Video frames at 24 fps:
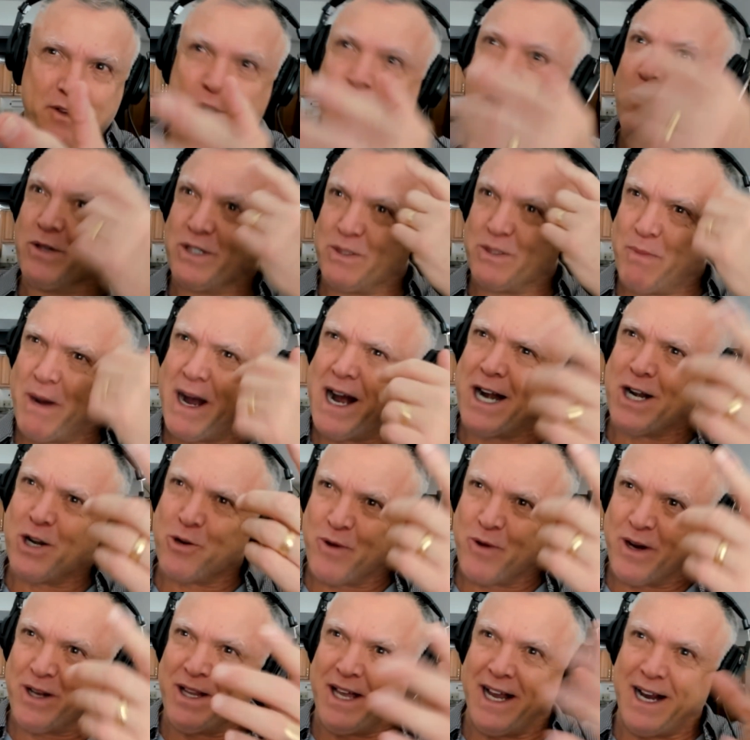I was
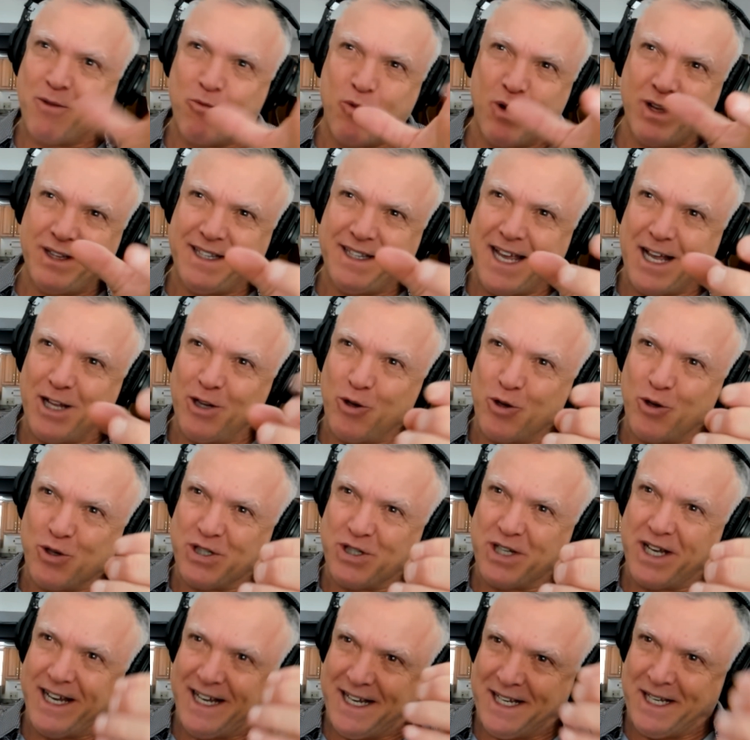pondering like what that looks
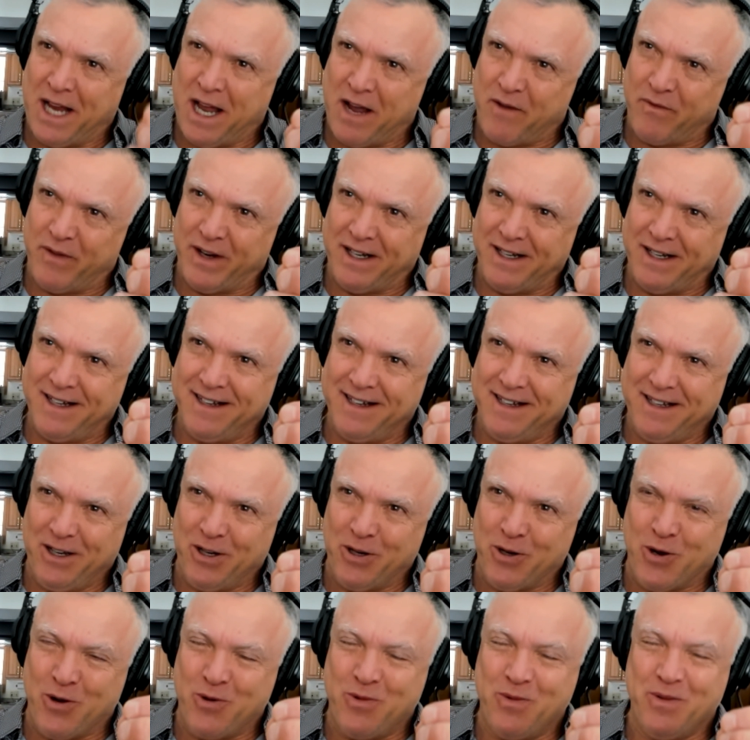like in heaven,
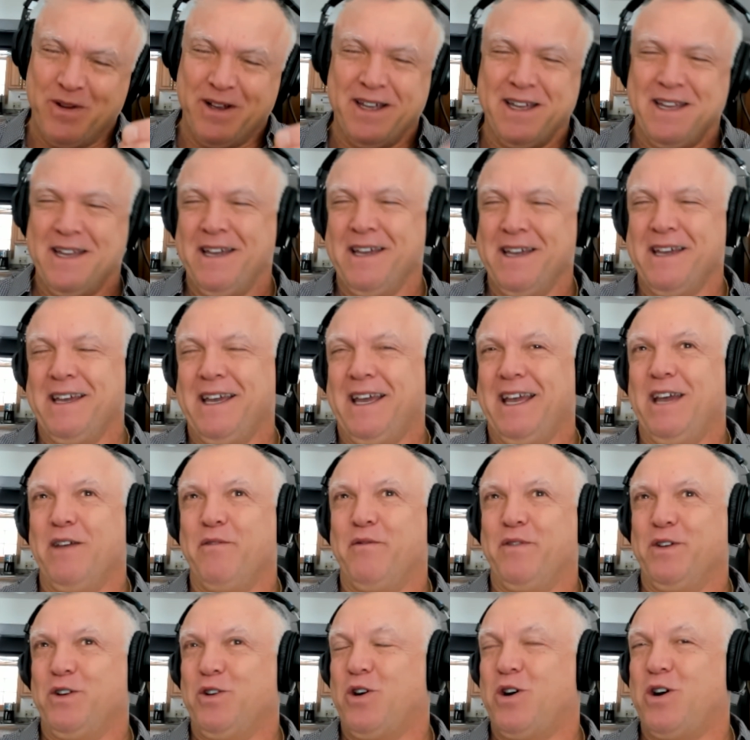
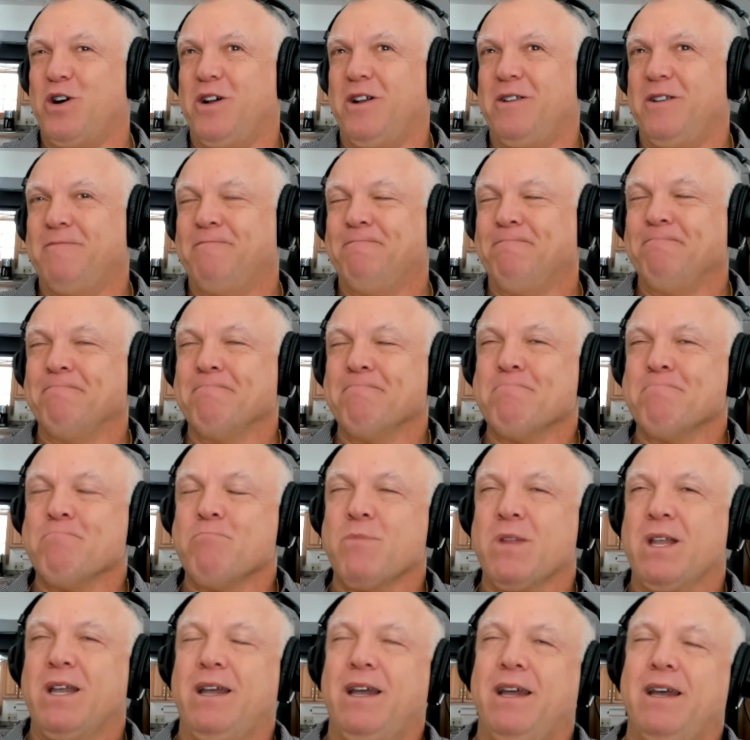if at all.
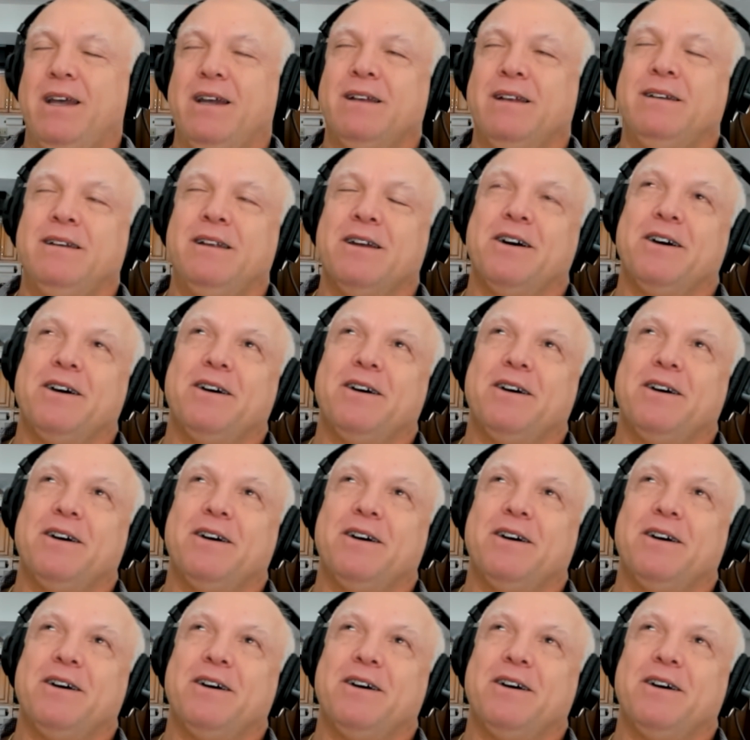And